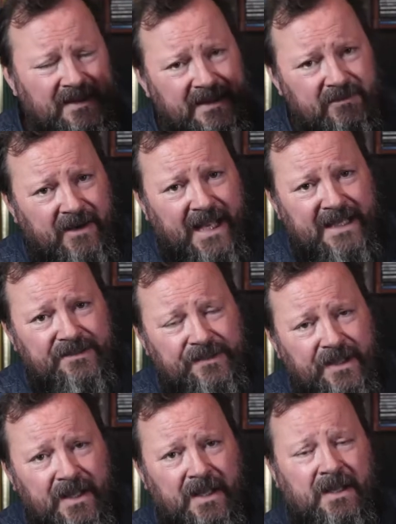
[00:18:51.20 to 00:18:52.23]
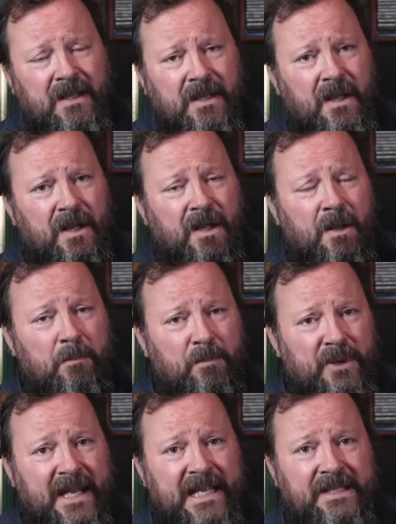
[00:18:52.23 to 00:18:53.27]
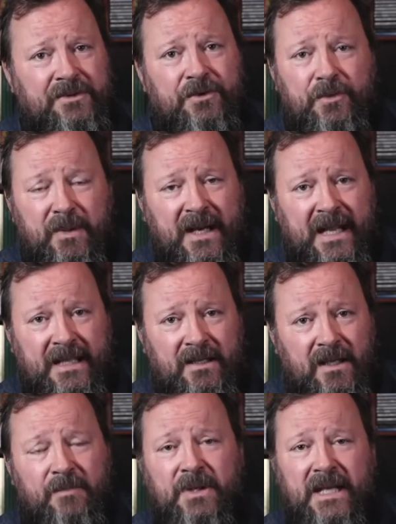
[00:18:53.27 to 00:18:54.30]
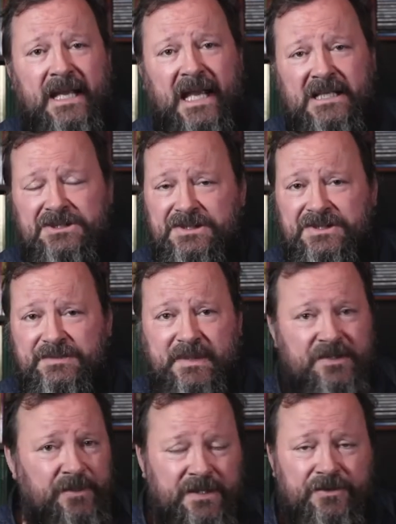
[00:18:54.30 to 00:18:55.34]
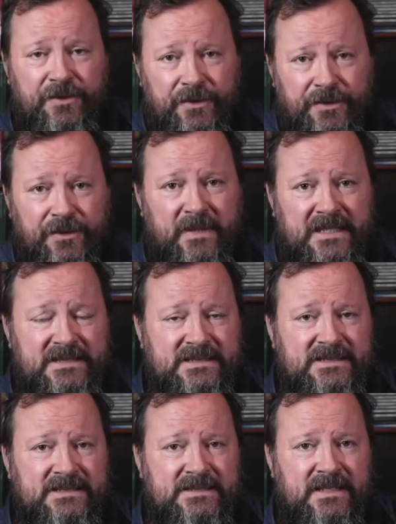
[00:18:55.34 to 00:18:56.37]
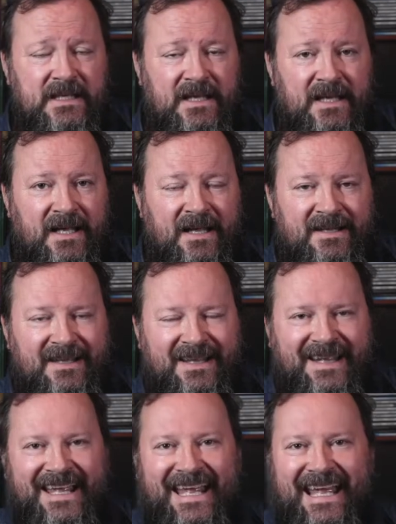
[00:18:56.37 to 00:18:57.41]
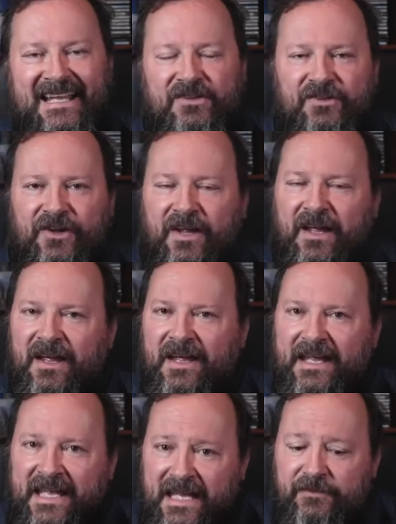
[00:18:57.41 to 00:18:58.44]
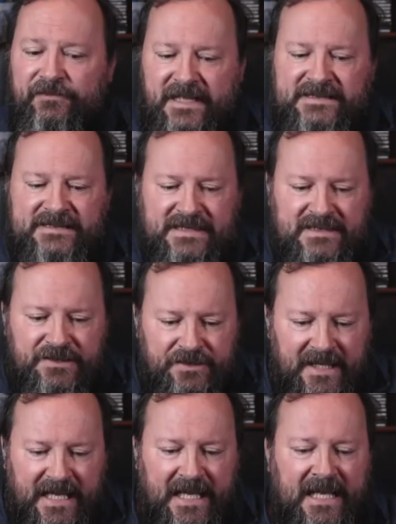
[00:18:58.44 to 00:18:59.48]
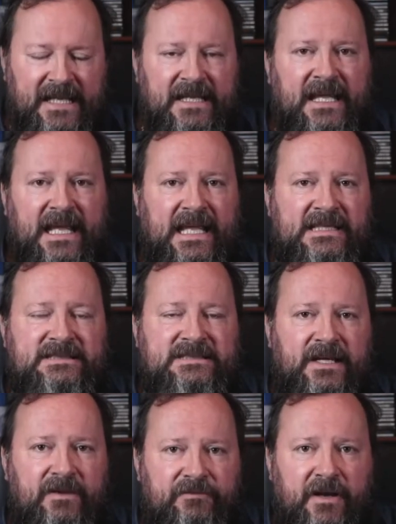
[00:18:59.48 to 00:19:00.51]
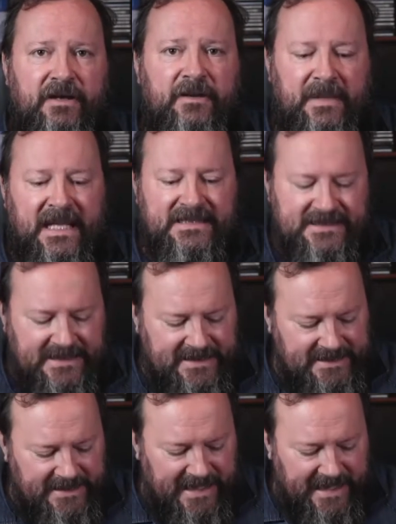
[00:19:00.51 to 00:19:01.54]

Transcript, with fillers: direct brain to brain communications between two humans. And if this today is a very basic